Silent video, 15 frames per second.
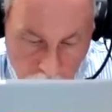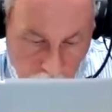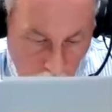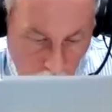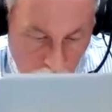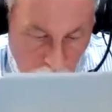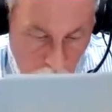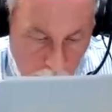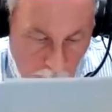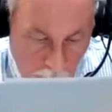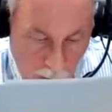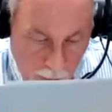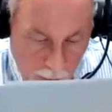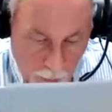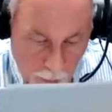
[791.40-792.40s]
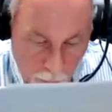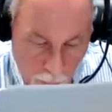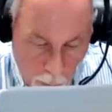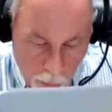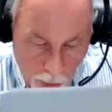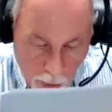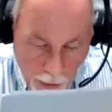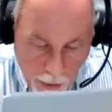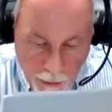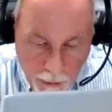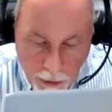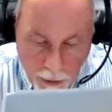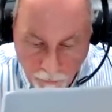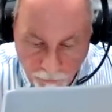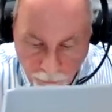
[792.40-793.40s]
therefore came and broke the legs
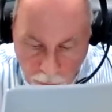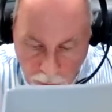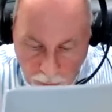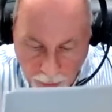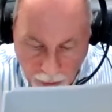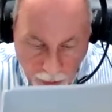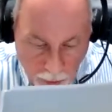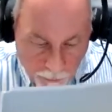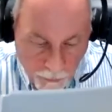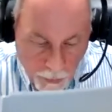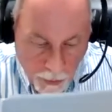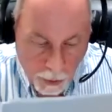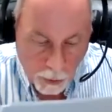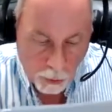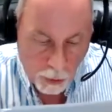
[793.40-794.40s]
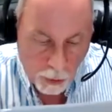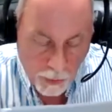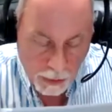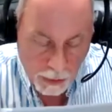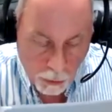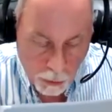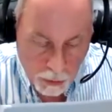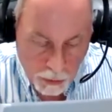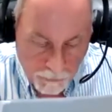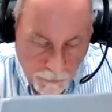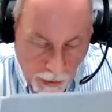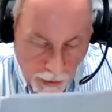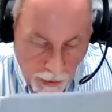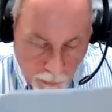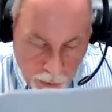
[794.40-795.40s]
of the first man who had been
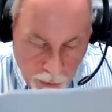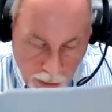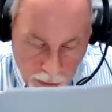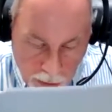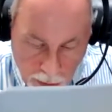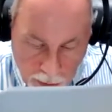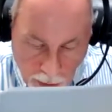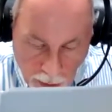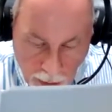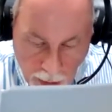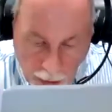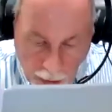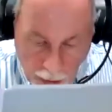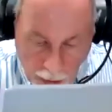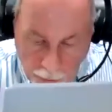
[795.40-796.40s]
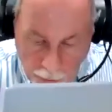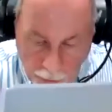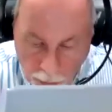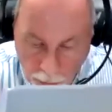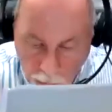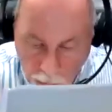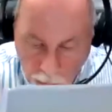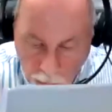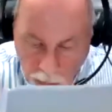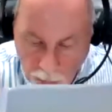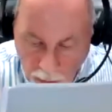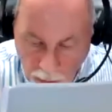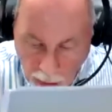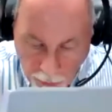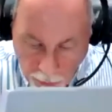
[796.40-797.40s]
crucified with Jesus, and then those of
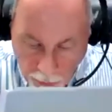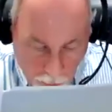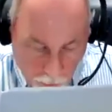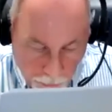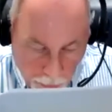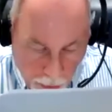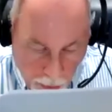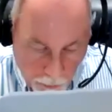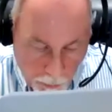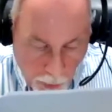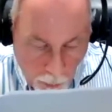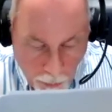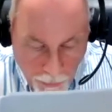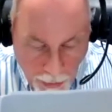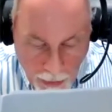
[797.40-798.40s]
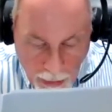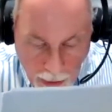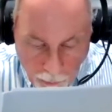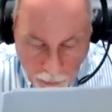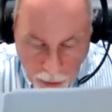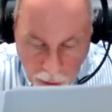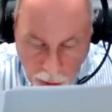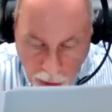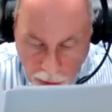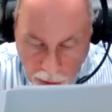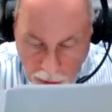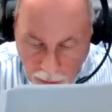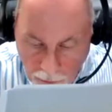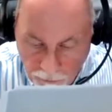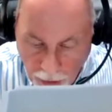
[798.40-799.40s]
the other. But when they came to
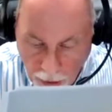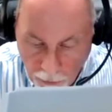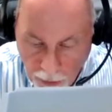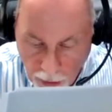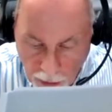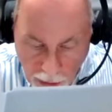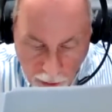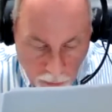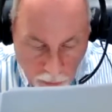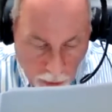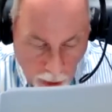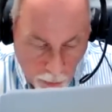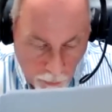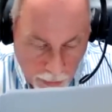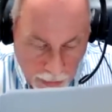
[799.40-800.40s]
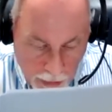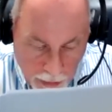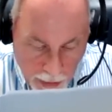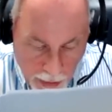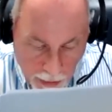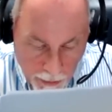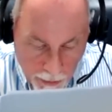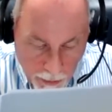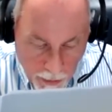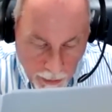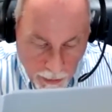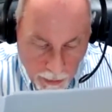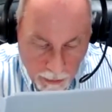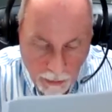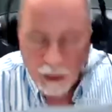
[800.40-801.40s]
Jesus and found that he was already dead,
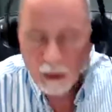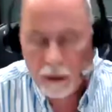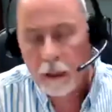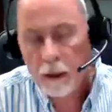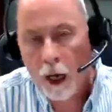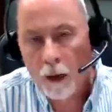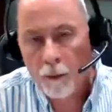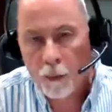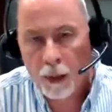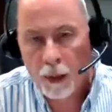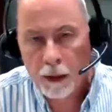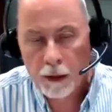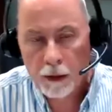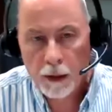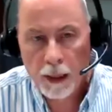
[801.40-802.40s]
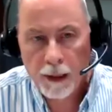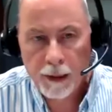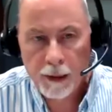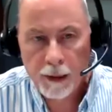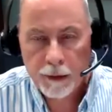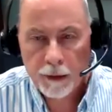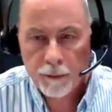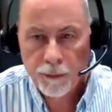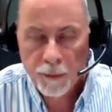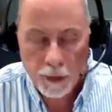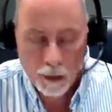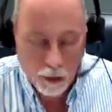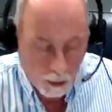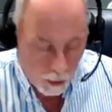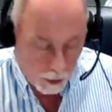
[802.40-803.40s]
they did not break his legs.
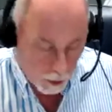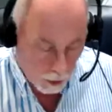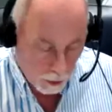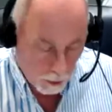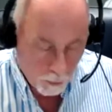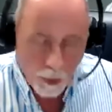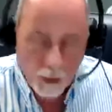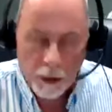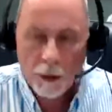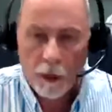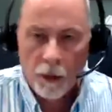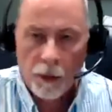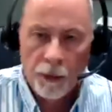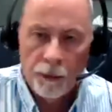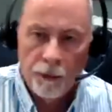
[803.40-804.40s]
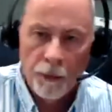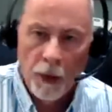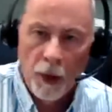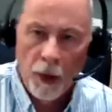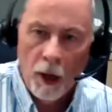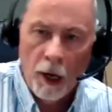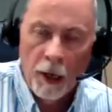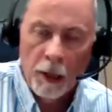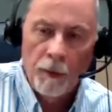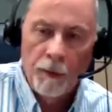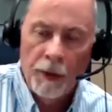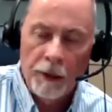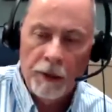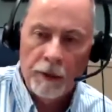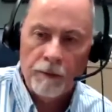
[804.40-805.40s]
One of the
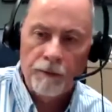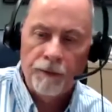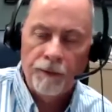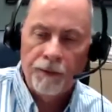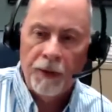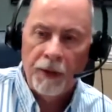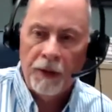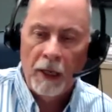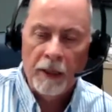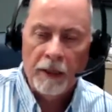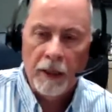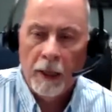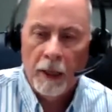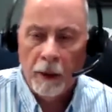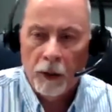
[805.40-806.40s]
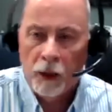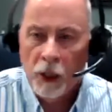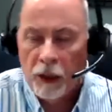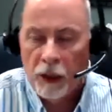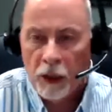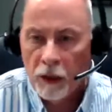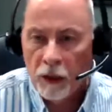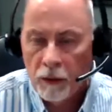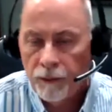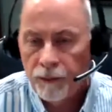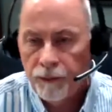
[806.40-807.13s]
arguments that they say that Jesus